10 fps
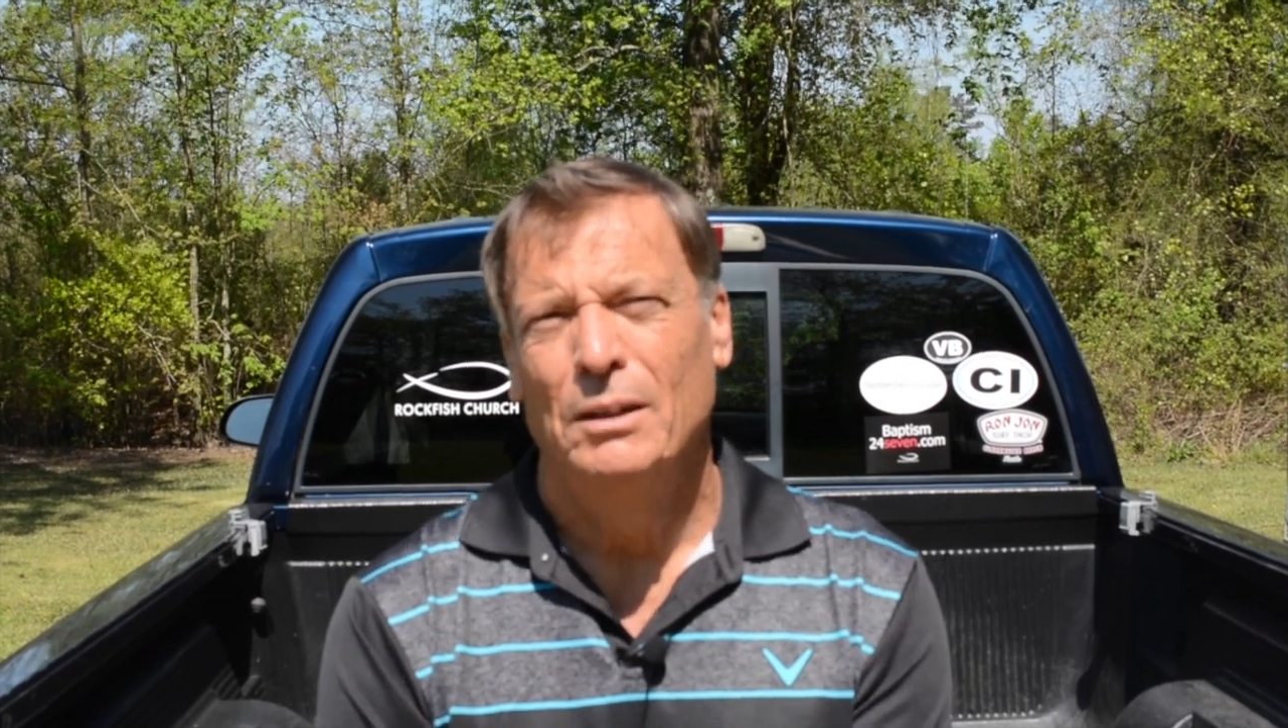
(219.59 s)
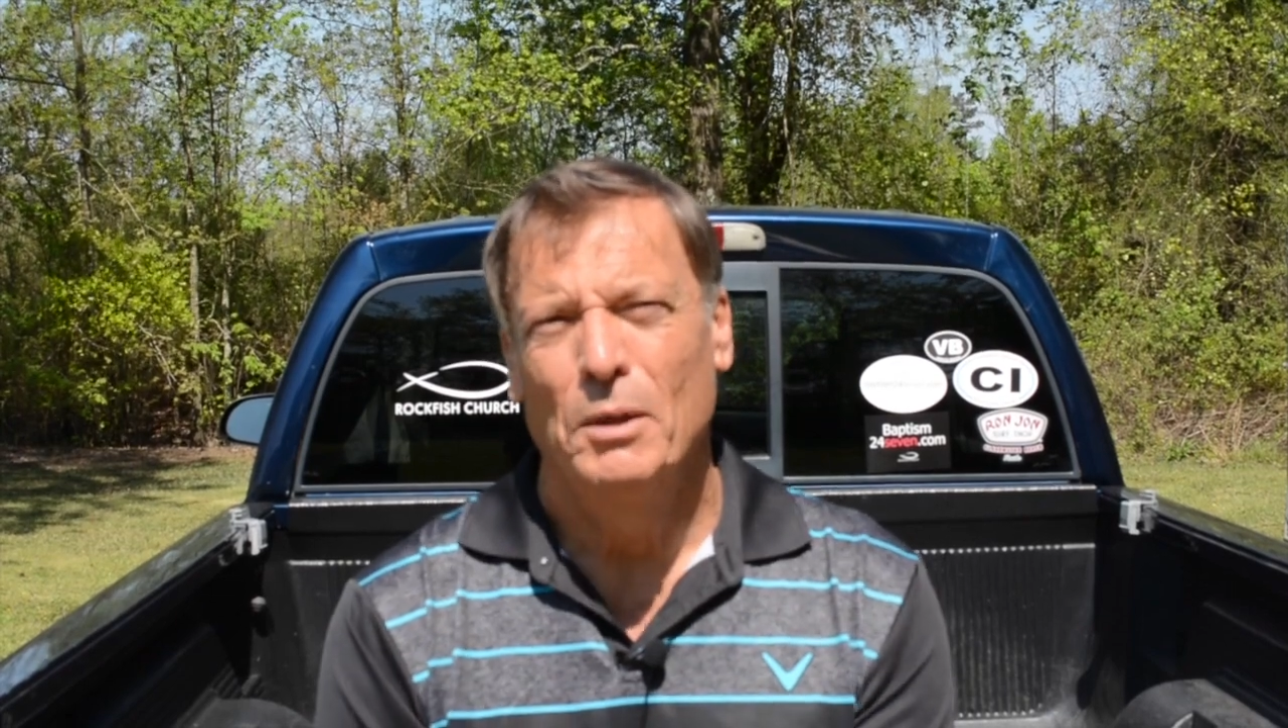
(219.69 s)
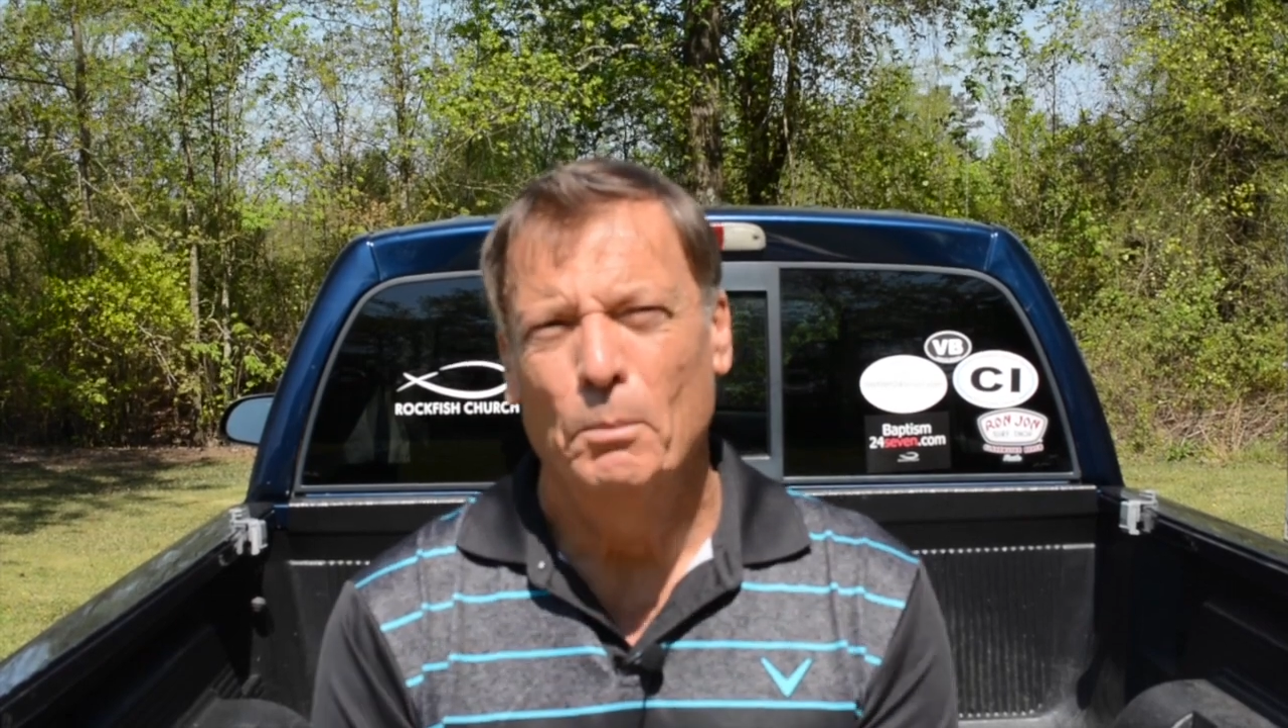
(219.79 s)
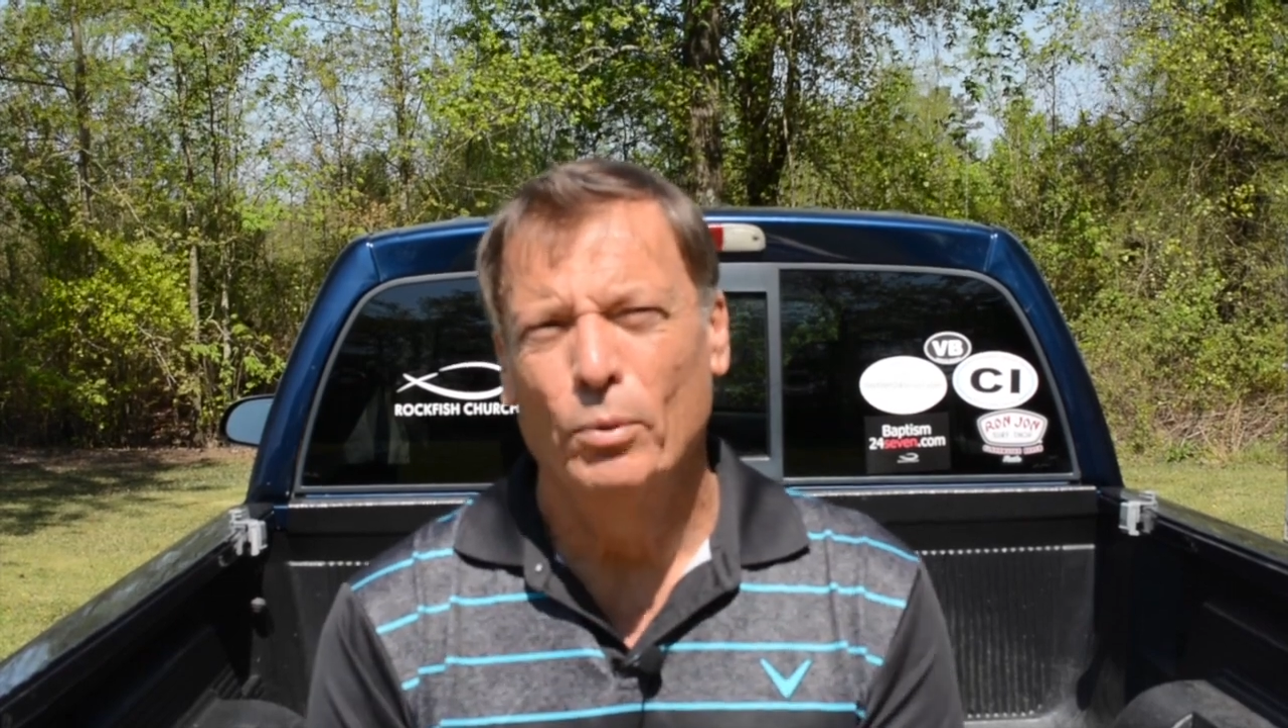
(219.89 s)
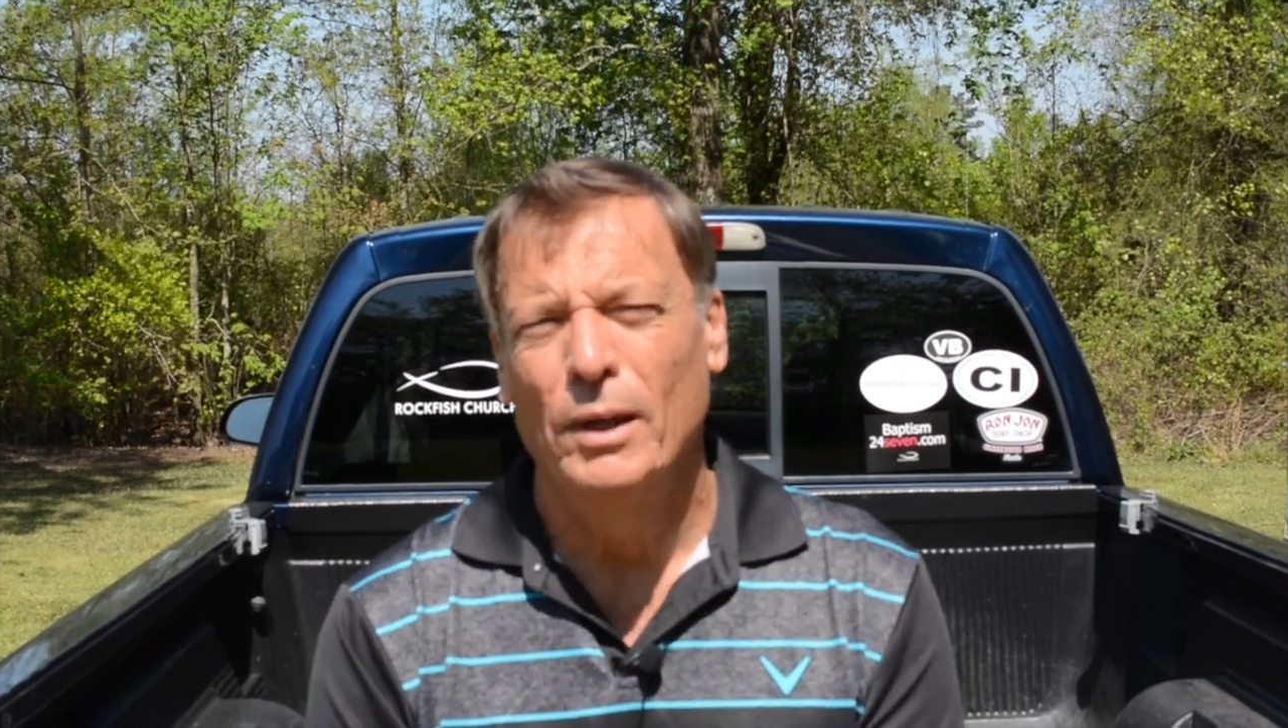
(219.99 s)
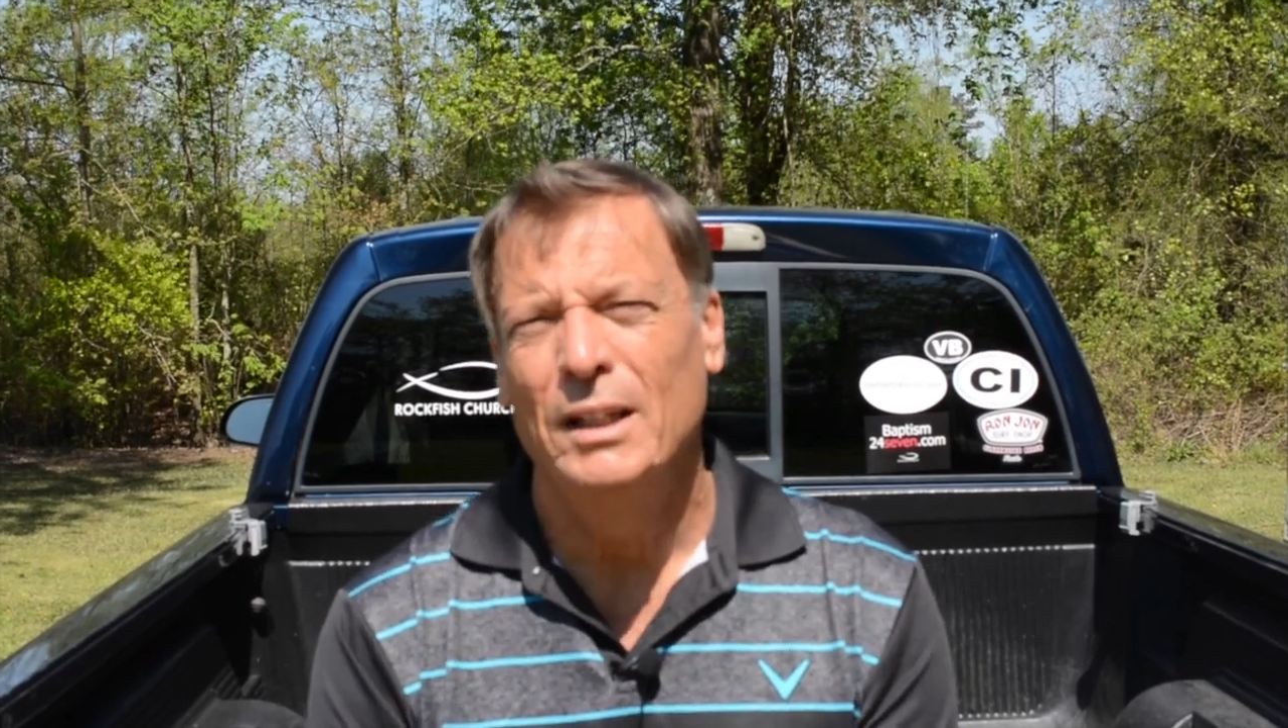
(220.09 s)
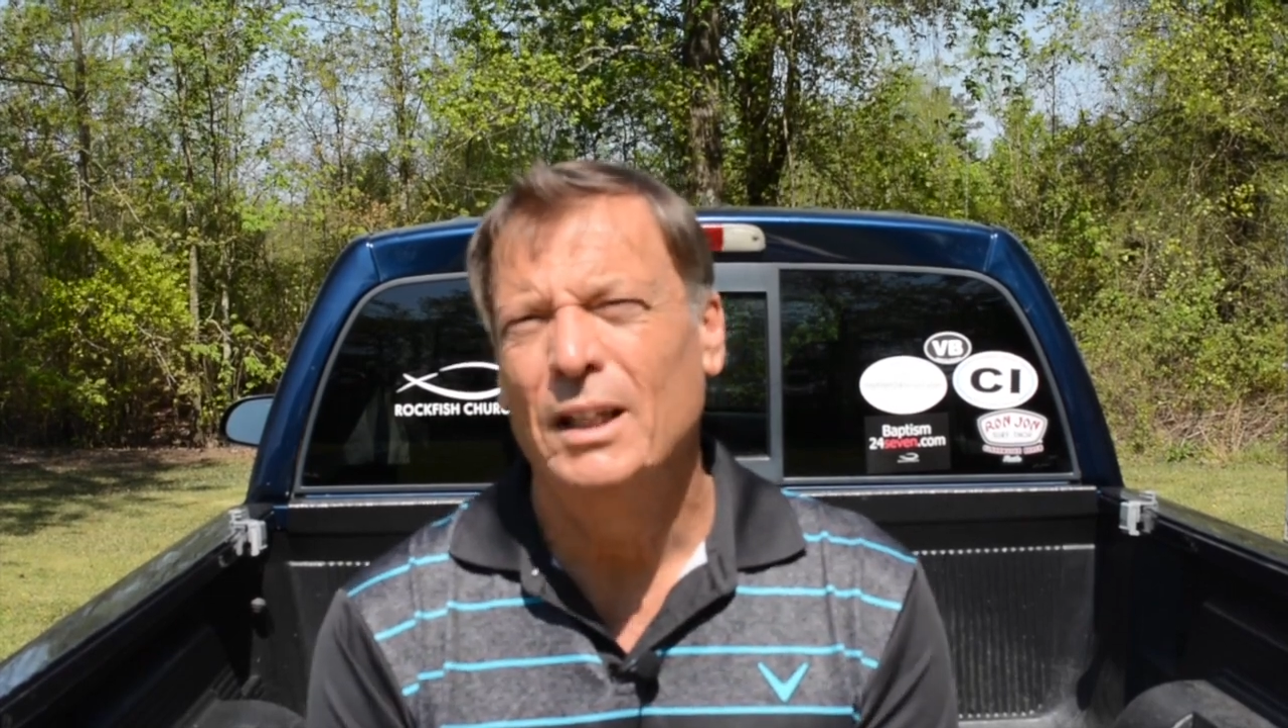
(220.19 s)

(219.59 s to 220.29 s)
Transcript: We pray